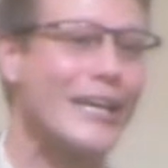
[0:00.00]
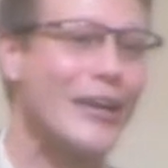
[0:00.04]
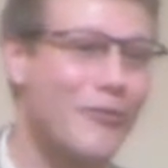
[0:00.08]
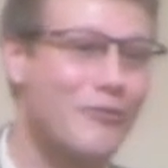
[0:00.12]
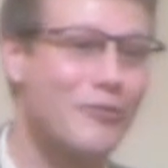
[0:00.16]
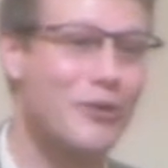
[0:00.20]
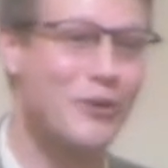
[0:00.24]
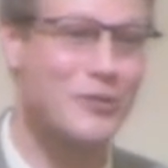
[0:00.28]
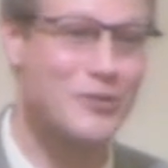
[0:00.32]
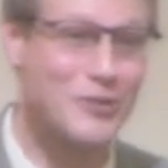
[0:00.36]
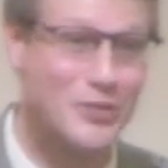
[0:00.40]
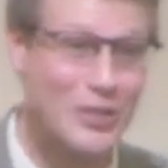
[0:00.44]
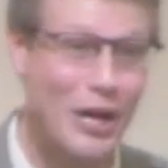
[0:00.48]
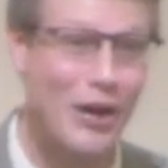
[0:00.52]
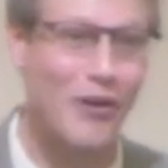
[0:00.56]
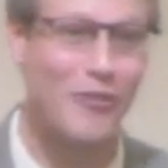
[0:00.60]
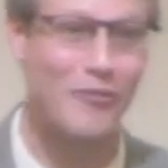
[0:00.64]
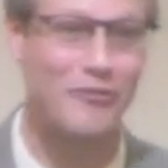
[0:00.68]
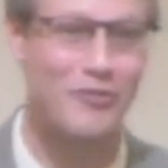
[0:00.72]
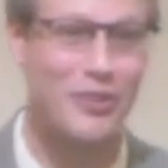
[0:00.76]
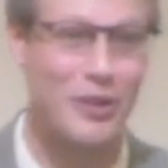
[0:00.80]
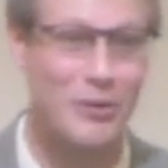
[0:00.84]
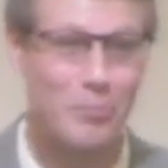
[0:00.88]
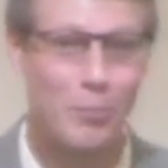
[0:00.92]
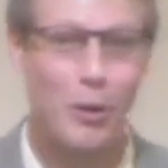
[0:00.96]

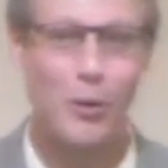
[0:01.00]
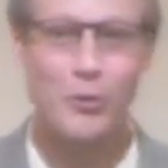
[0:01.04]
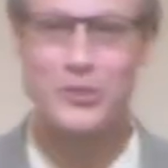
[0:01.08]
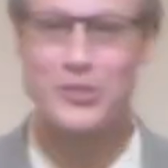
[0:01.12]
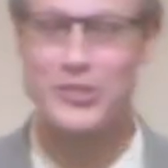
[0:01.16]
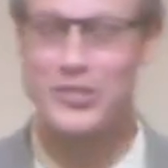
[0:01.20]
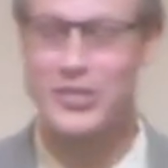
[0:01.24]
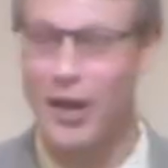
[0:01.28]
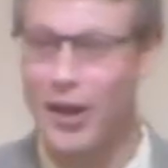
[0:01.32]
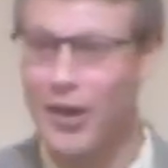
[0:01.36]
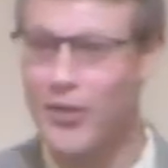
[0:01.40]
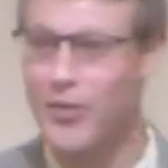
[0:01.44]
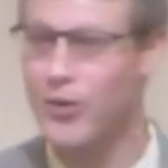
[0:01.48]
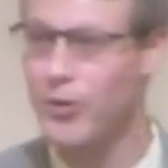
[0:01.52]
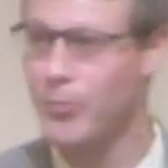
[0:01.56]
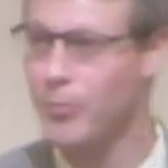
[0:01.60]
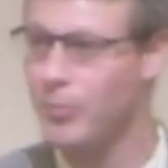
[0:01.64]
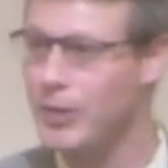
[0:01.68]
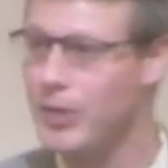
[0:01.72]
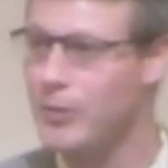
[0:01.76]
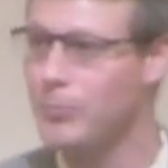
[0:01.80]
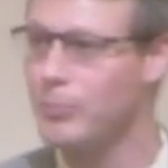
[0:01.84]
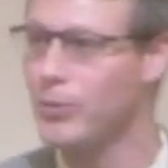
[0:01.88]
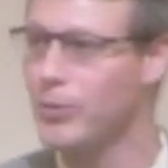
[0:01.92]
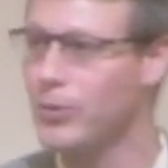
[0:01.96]
yourself than most other
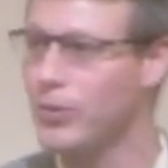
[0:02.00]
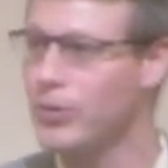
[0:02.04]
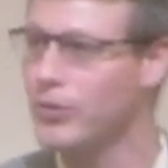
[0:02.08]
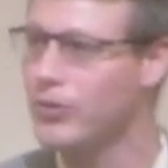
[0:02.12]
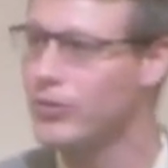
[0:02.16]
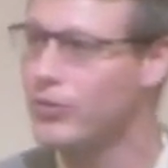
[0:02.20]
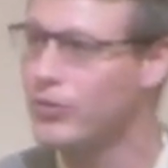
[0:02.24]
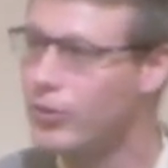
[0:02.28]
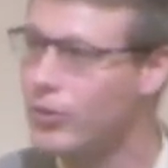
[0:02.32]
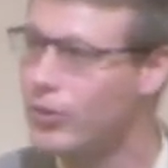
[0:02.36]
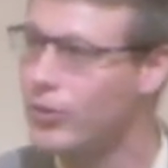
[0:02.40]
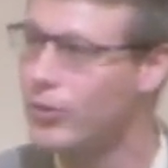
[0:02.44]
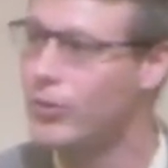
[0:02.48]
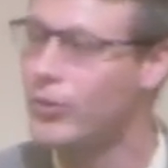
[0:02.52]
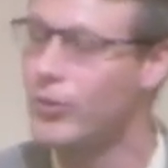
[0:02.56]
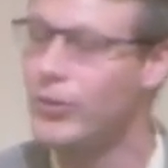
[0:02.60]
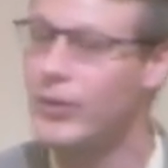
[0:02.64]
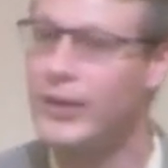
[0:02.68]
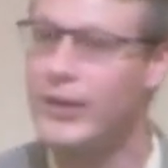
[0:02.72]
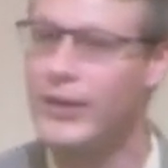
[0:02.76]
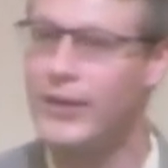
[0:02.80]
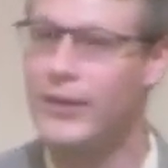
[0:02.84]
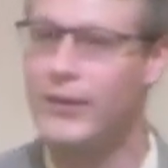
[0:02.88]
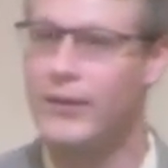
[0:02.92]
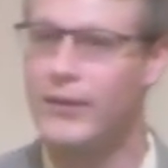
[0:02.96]
people do.
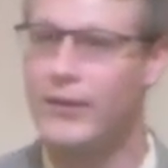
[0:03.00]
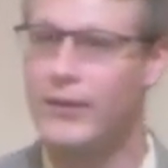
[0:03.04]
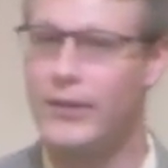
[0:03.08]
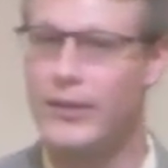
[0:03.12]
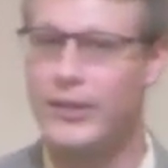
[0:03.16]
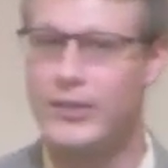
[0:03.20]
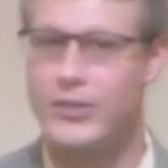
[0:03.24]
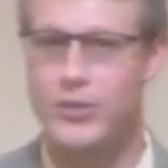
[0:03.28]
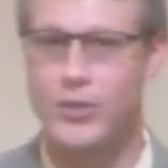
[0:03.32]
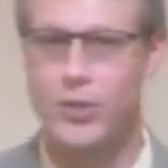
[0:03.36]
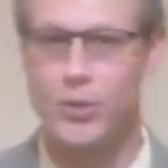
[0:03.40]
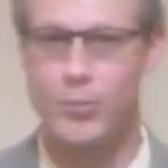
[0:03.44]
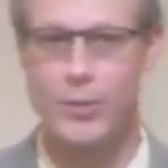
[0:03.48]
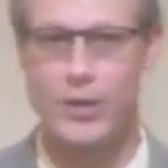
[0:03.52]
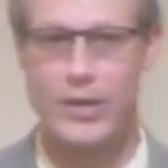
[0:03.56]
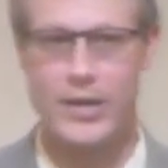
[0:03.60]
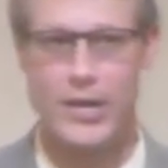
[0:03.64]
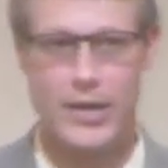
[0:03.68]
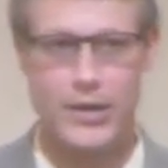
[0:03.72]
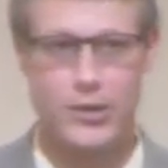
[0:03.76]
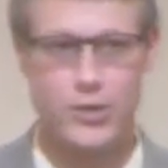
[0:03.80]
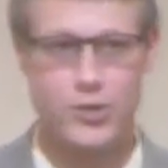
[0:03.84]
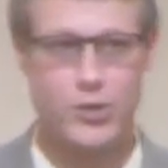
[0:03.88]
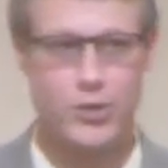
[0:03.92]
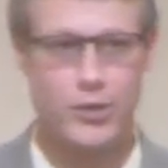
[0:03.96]
It's human
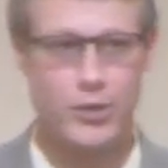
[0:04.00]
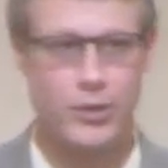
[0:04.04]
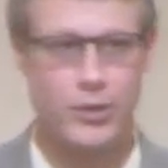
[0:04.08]
nature.